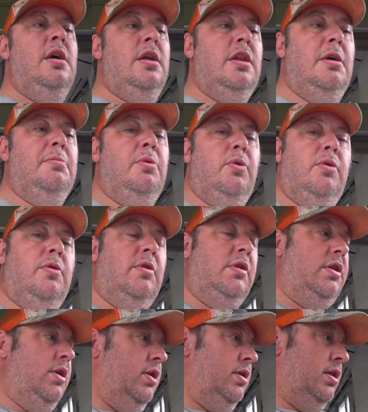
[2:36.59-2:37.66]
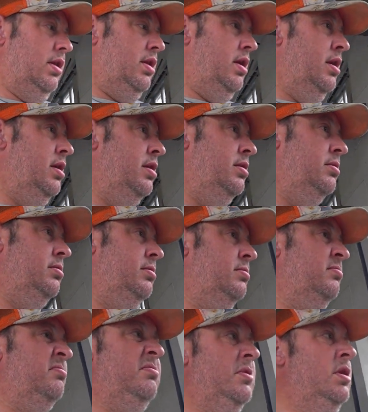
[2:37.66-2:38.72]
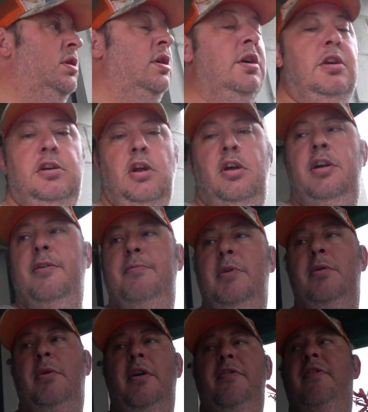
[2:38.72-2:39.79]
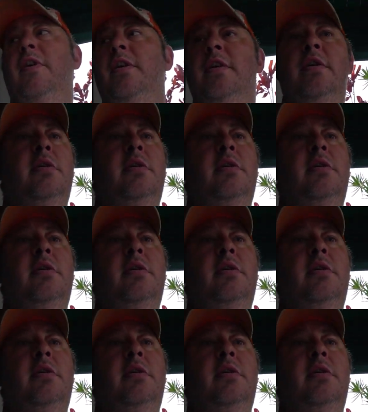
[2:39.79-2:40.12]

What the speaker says: they bought the wrong sizes. Don't give them the refund.